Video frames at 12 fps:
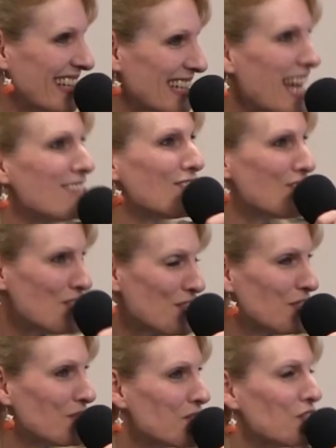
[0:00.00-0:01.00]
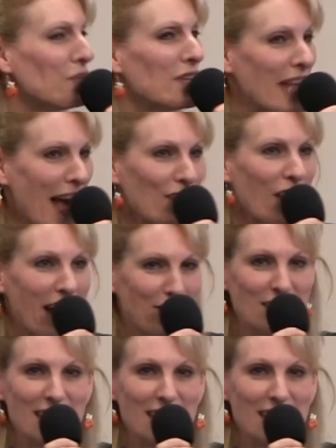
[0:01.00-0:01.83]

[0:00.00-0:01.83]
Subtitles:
Let's choose to allow life